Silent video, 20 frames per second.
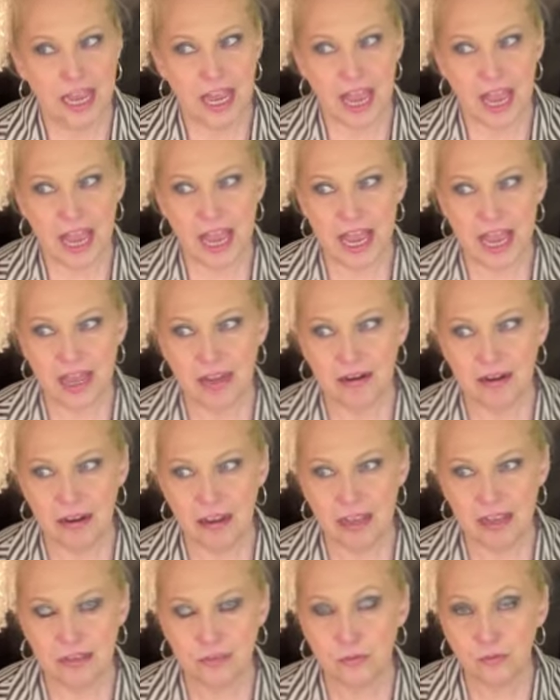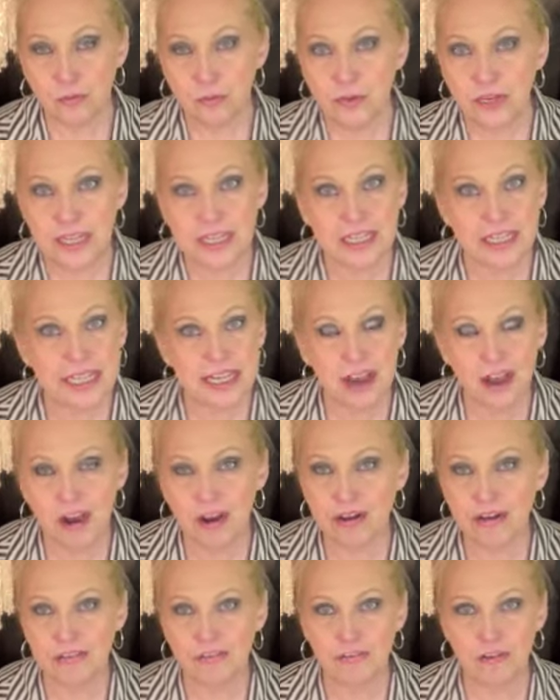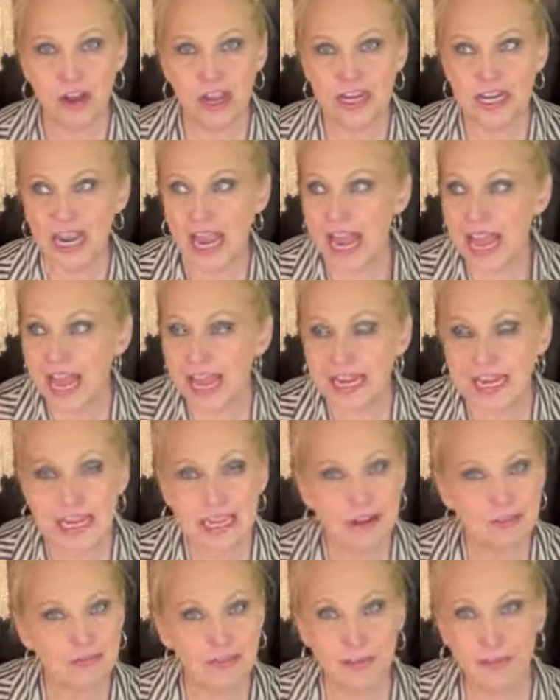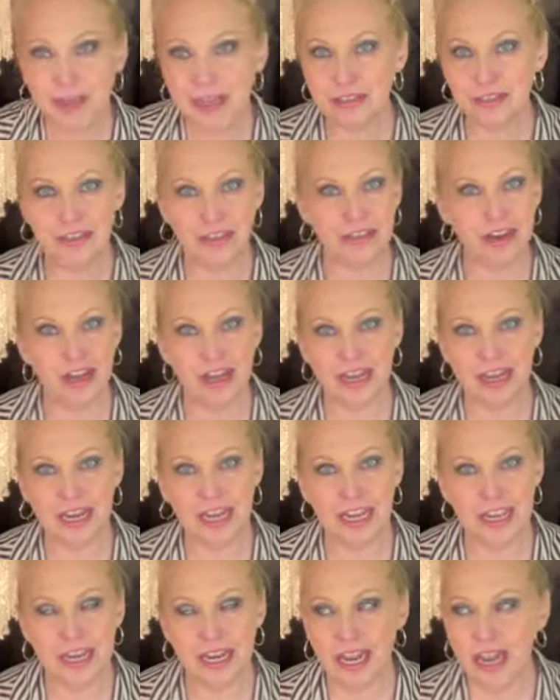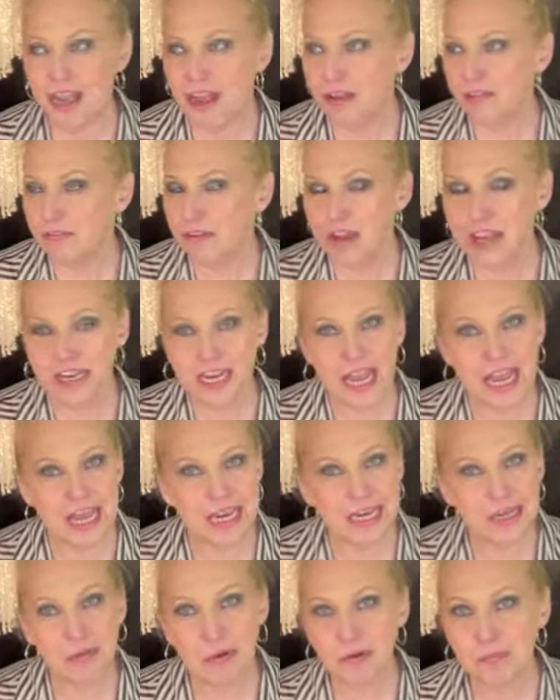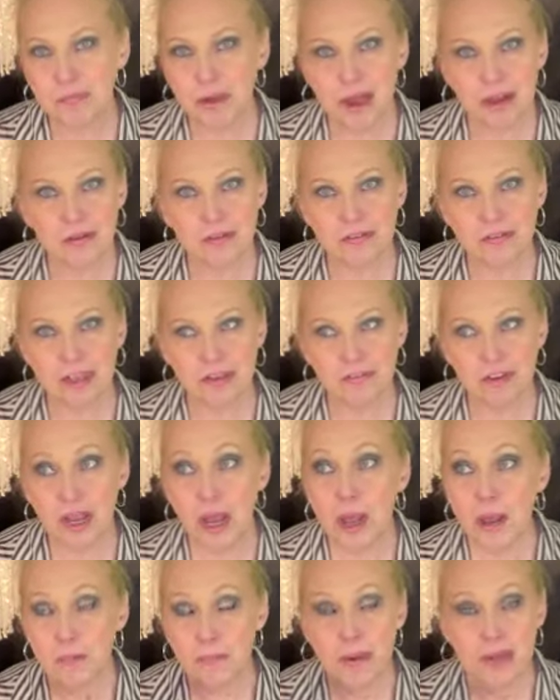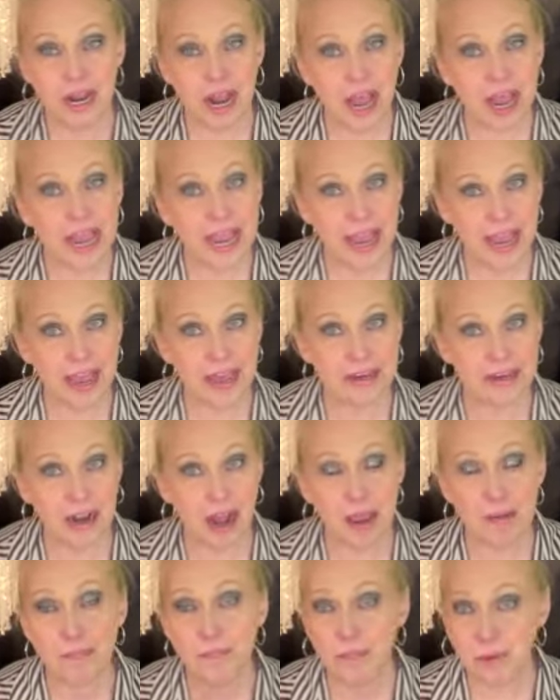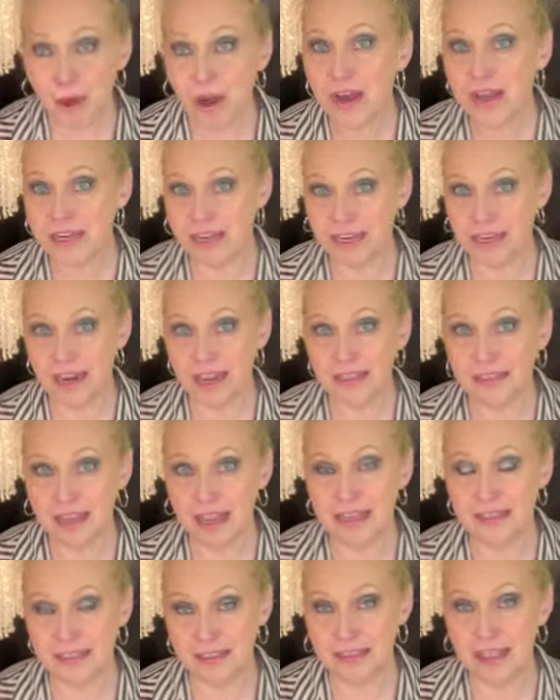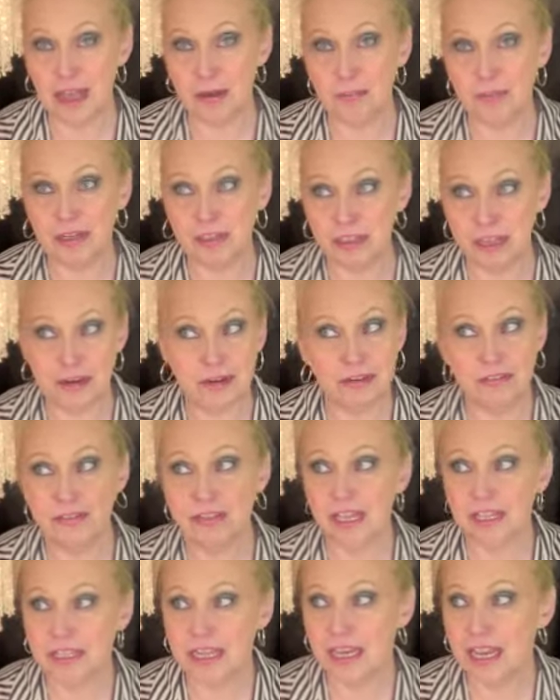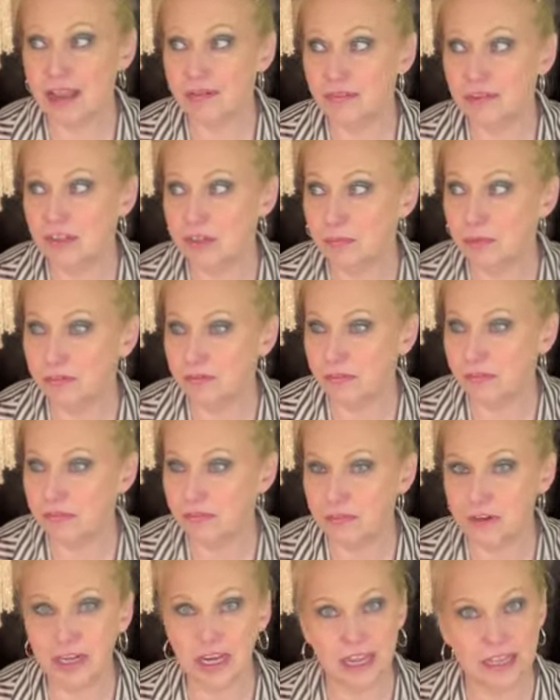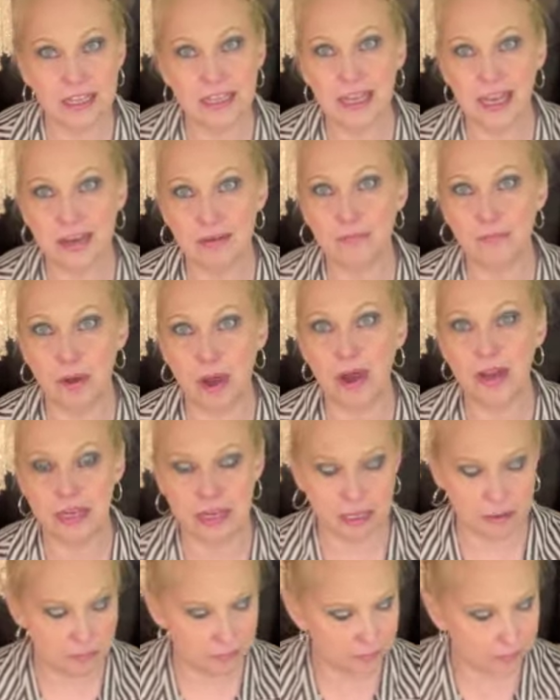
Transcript: And it's really hard to find any information on it, find any old bottles of it, but I had it. I bought it. I liked it that much. I don't even think they gave it to me for free. I think I bought it.